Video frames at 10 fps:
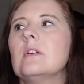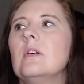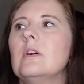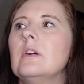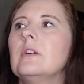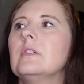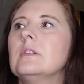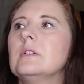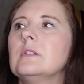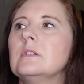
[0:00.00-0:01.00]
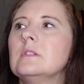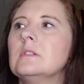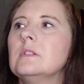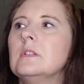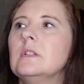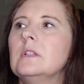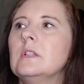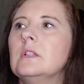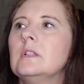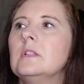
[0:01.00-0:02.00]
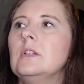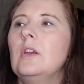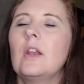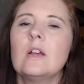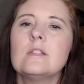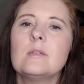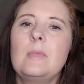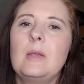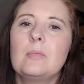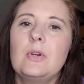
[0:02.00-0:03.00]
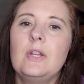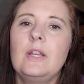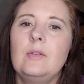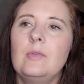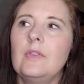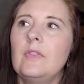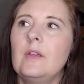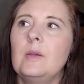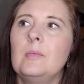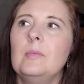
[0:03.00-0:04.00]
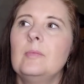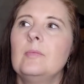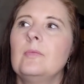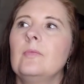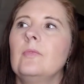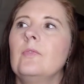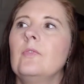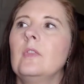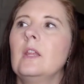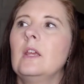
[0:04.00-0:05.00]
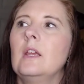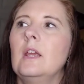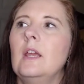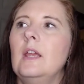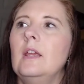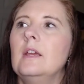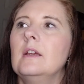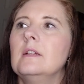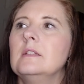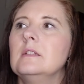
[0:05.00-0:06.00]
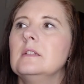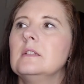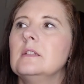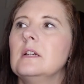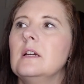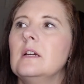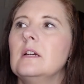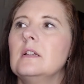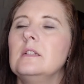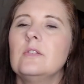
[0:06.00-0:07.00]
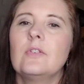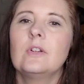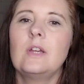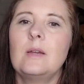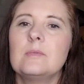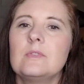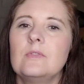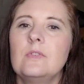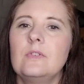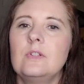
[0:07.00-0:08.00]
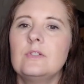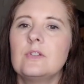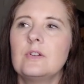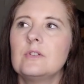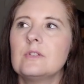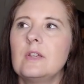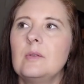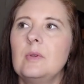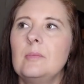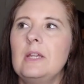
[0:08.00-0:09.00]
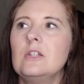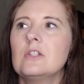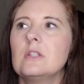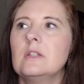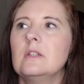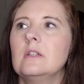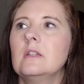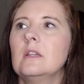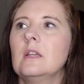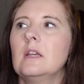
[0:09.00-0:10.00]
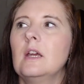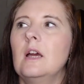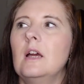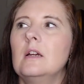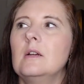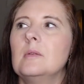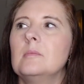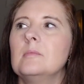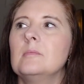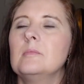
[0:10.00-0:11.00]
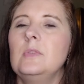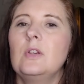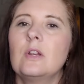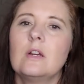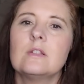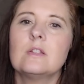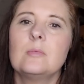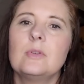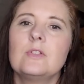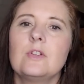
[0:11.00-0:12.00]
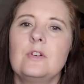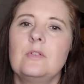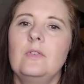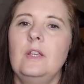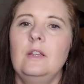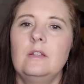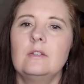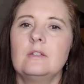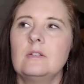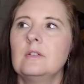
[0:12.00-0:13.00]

are, you can also make pudding with them, and different types of desserts like we mentioned. You can also preserve it.